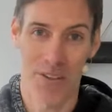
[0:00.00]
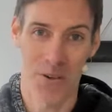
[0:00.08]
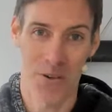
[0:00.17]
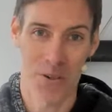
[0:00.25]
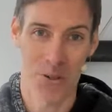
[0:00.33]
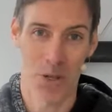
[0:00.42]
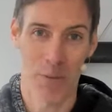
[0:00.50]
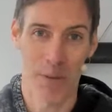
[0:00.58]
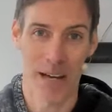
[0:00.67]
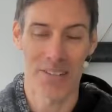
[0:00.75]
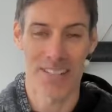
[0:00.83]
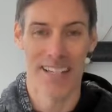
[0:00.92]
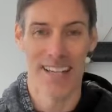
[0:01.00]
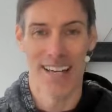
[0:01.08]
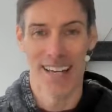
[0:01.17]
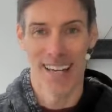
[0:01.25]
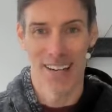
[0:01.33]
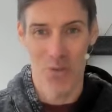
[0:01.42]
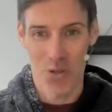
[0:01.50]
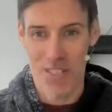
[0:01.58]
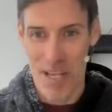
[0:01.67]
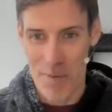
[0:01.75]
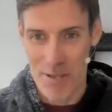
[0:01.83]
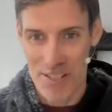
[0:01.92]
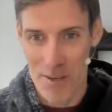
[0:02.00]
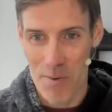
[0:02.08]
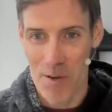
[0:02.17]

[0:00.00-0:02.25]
I always talk about one step at a time.